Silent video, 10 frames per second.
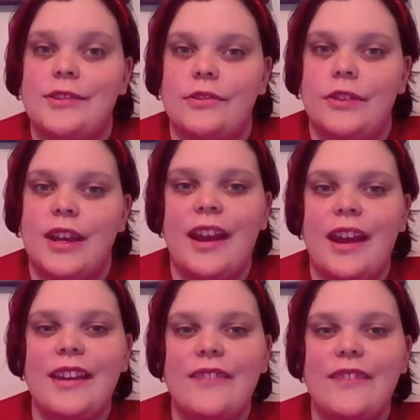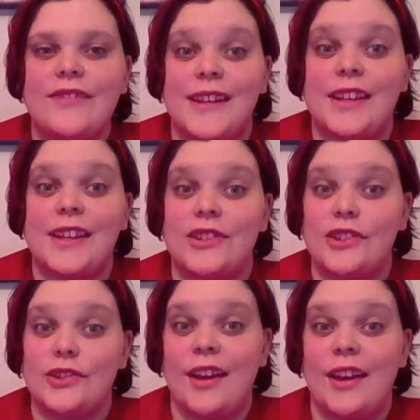It kind of gives a history
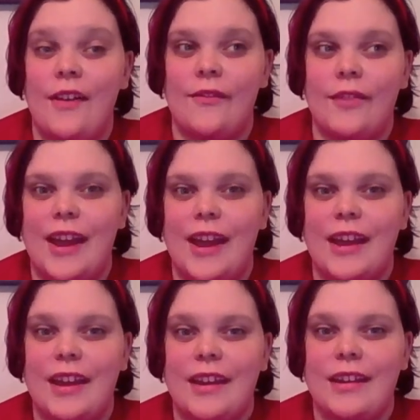of like